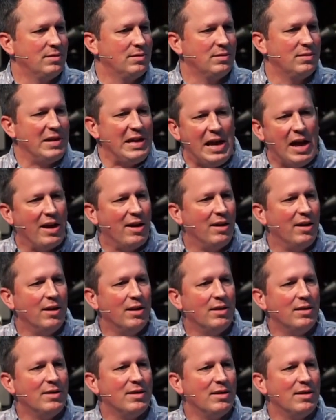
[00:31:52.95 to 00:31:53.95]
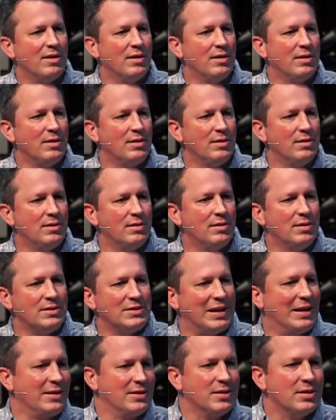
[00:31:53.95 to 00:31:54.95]
The end.
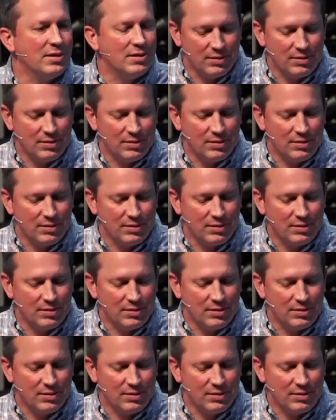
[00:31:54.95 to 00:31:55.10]
That's it.